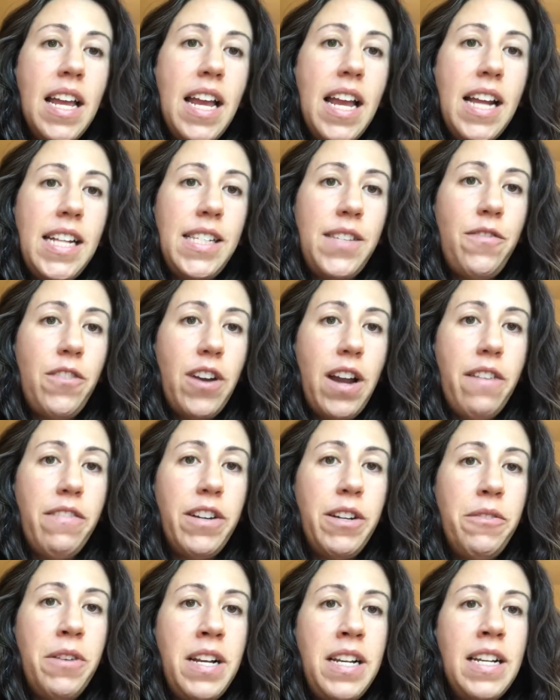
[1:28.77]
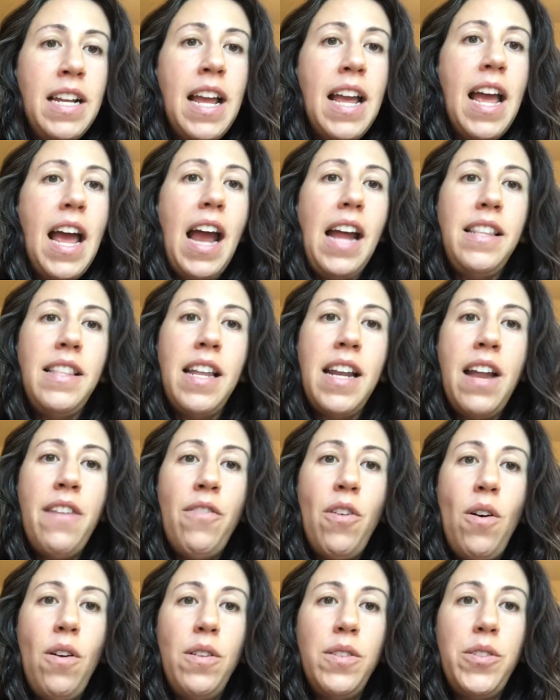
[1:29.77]
It's for everyone. And then I've
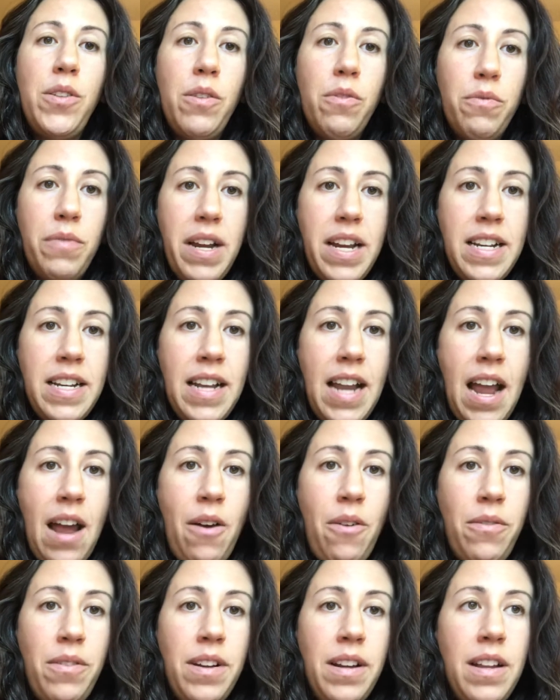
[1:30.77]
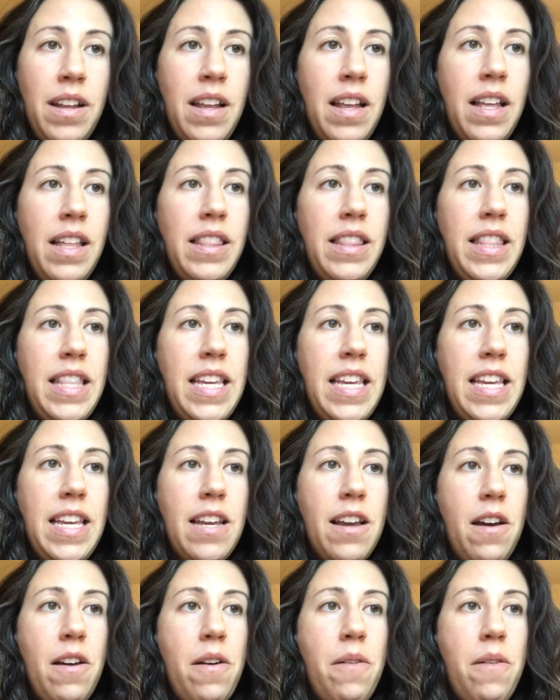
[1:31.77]
also written out the